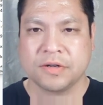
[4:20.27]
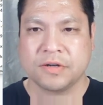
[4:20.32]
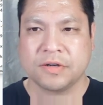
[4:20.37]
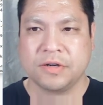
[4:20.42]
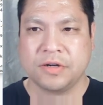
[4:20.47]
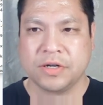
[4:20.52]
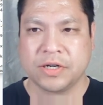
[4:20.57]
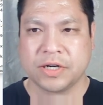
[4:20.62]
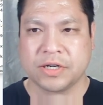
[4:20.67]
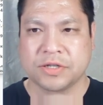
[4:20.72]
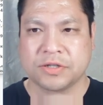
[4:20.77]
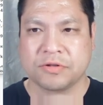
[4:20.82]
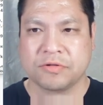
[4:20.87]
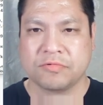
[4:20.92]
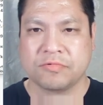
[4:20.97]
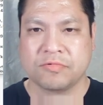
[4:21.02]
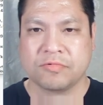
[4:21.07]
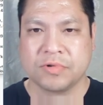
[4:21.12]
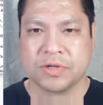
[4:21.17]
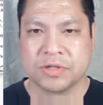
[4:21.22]
Okay,
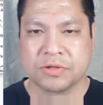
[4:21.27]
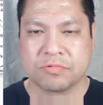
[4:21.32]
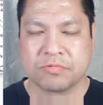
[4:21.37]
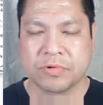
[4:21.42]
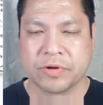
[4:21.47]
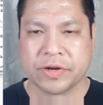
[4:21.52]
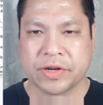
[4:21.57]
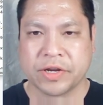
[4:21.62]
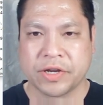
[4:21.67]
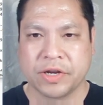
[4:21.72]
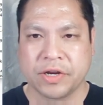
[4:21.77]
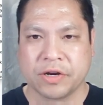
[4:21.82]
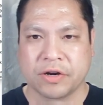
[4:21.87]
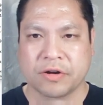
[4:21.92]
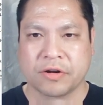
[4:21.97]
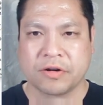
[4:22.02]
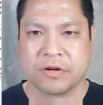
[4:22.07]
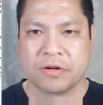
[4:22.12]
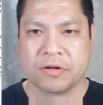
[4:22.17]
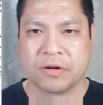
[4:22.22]
so once we're
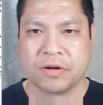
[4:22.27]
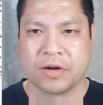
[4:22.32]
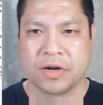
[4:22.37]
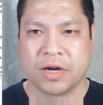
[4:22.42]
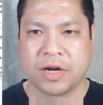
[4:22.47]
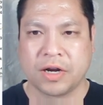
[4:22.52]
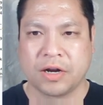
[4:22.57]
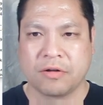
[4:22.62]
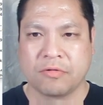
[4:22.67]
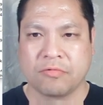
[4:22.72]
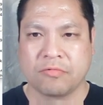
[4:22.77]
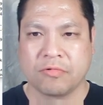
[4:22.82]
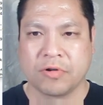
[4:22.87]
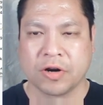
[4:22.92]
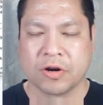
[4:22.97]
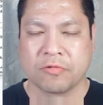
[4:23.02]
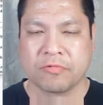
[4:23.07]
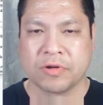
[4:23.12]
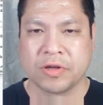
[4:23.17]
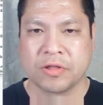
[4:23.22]
here,
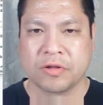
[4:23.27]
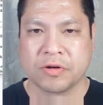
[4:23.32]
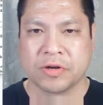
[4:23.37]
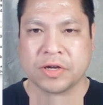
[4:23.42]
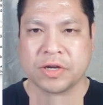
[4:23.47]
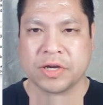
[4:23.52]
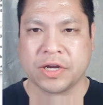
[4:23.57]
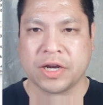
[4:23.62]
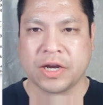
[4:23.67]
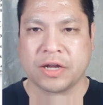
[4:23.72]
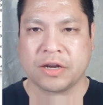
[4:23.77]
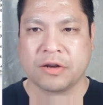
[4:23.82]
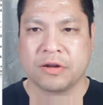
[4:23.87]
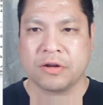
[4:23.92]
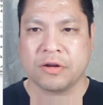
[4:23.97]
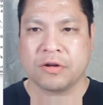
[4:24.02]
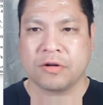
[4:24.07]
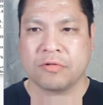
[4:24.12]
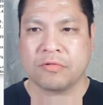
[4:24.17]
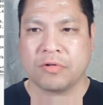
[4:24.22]
what are we looking at?
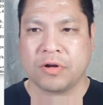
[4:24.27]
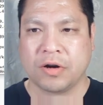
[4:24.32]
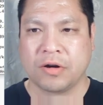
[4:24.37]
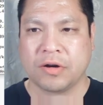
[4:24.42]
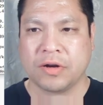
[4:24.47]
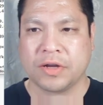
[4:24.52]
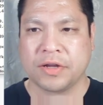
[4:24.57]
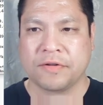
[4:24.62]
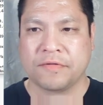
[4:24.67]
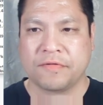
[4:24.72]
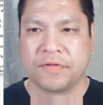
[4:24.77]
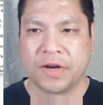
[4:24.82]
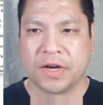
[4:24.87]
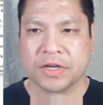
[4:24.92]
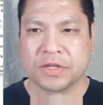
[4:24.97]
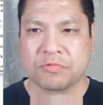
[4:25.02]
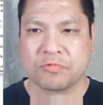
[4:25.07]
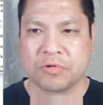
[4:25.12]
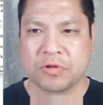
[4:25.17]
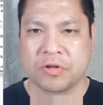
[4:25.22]
Well, in
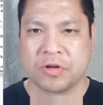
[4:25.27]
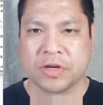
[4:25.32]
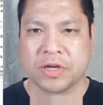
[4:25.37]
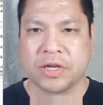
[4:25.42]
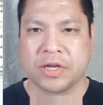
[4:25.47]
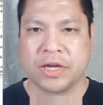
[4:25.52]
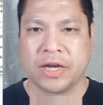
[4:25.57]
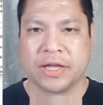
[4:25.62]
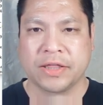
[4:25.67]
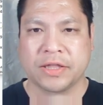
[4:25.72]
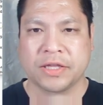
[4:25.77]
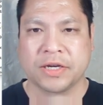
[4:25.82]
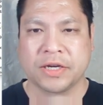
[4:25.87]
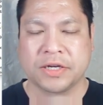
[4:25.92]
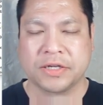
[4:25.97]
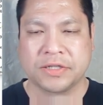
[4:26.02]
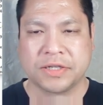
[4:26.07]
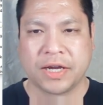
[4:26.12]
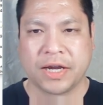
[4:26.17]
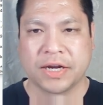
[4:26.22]
fact, we're looking at the
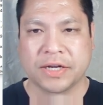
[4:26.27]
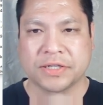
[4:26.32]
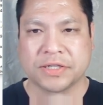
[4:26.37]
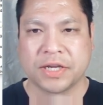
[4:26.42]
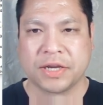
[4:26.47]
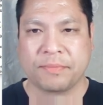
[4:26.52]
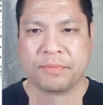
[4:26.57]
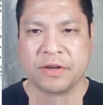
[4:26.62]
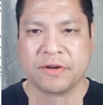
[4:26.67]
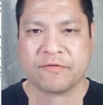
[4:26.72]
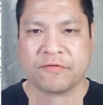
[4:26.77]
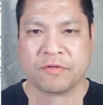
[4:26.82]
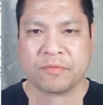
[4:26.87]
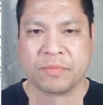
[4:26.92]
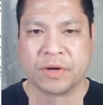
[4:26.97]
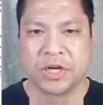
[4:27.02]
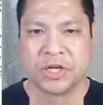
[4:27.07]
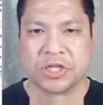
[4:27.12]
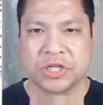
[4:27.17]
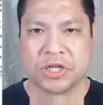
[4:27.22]
exact same
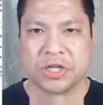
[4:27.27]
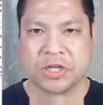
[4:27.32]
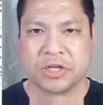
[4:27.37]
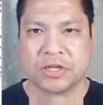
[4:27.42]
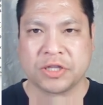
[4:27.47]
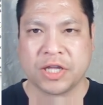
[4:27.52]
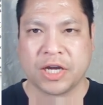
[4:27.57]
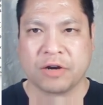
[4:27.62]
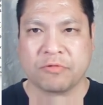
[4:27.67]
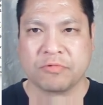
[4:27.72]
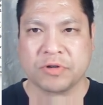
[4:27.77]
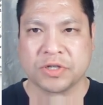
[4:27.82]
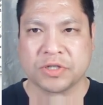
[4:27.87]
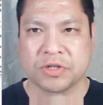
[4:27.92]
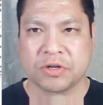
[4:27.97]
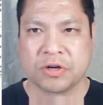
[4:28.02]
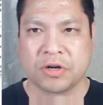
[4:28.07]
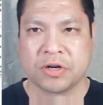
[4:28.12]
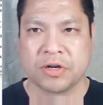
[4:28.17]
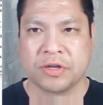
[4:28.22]
information that we
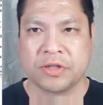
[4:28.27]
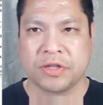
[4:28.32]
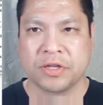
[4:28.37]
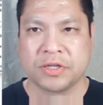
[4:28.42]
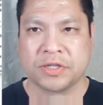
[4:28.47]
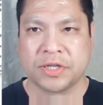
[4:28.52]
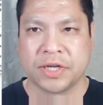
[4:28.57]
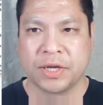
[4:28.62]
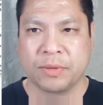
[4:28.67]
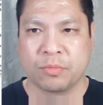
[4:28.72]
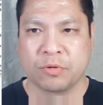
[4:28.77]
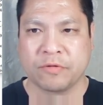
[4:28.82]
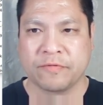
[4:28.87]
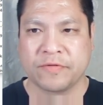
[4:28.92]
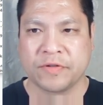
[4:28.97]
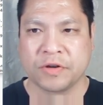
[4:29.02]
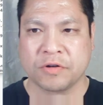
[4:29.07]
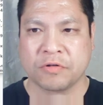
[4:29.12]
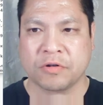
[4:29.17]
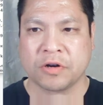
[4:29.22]
saw in the table
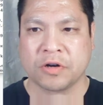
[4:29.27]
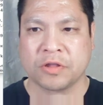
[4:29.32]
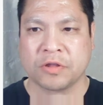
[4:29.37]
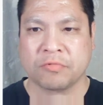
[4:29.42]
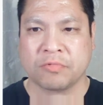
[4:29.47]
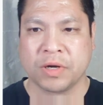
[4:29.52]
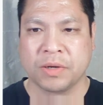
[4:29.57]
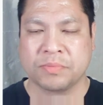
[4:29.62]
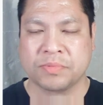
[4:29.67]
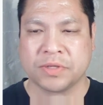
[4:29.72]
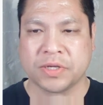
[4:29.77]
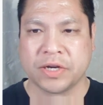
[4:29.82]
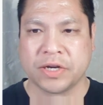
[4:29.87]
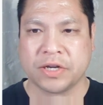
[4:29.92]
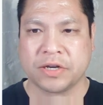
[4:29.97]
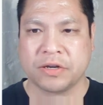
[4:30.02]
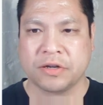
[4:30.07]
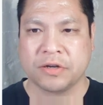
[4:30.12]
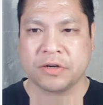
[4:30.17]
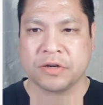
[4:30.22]
view on the
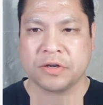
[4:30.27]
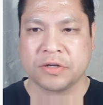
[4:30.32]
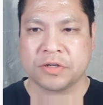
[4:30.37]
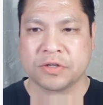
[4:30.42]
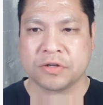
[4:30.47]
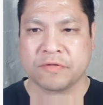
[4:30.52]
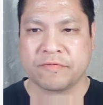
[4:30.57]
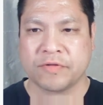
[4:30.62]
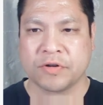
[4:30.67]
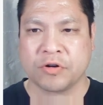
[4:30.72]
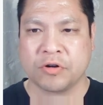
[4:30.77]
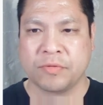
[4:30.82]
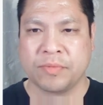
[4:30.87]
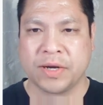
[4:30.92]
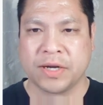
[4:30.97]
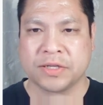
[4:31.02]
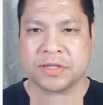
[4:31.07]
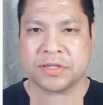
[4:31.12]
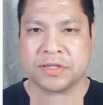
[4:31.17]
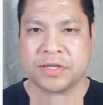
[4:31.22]
website. So if we go
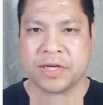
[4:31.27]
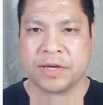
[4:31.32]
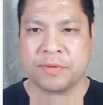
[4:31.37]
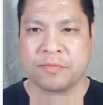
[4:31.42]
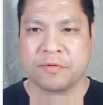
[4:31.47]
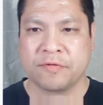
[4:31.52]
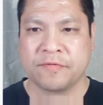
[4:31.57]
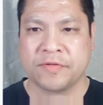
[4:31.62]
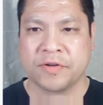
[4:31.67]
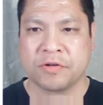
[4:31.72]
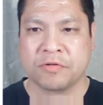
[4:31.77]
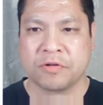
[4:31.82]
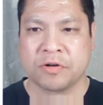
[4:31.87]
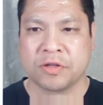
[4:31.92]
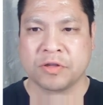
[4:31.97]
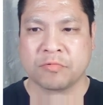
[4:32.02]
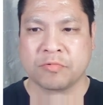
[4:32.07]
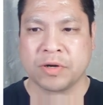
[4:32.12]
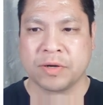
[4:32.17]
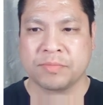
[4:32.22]
back to table view
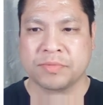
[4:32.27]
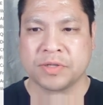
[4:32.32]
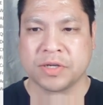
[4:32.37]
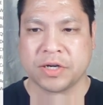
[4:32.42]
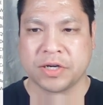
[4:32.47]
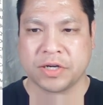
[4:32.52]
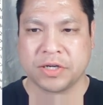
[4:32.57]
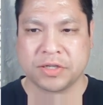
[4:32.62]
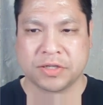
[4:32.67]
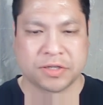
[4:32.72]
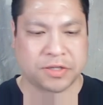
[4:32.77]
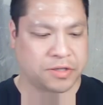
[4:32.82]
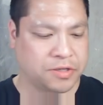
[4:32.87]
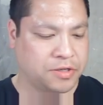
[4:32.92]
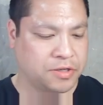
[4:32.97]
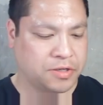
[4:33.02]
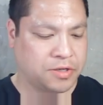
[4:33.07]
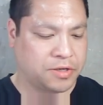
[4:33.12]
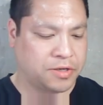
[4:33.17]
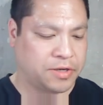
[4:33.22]
on the website,
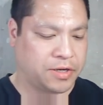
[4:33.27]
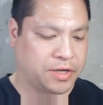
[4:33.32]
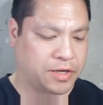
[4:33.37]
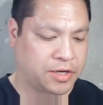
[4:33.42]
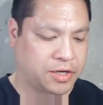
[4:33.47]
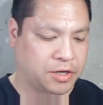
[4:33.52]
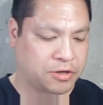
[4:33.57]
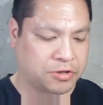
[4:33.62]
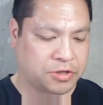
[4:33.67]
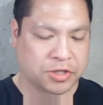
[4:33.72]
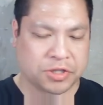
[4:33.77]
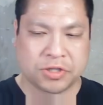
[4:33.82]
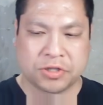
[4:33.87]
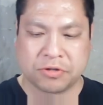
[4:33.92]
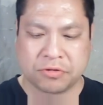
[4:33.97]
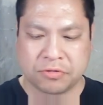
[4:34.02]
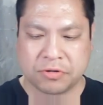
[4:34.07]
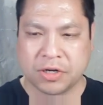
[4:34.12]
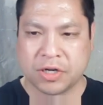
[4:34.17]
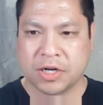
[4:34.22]
and I'll just
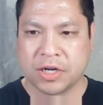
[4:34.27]
do